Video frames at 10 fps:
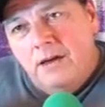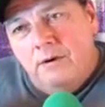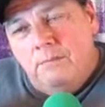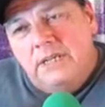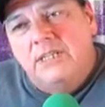
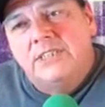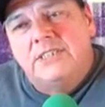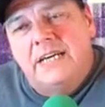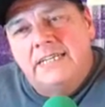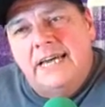But it
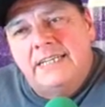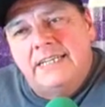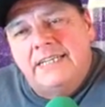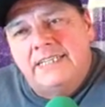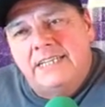is, again,
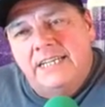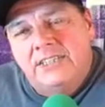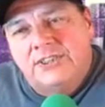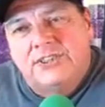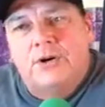it
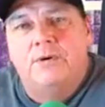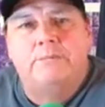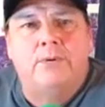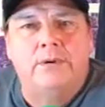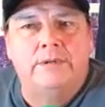is so
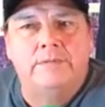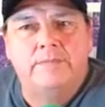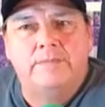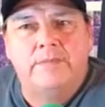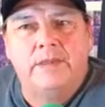important
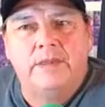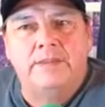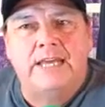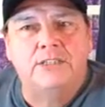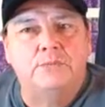
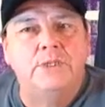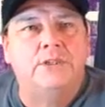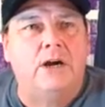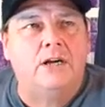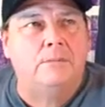that as we
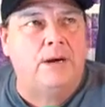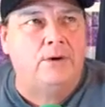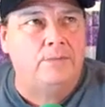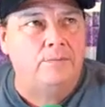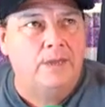talk
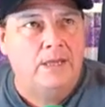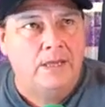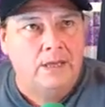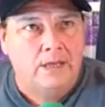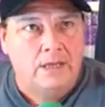about
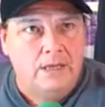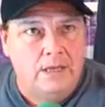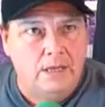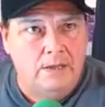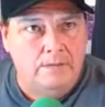
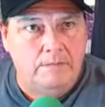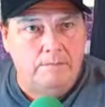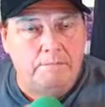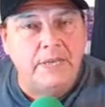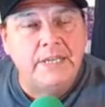
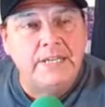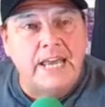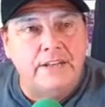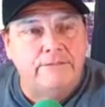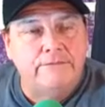being
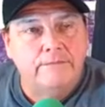Native,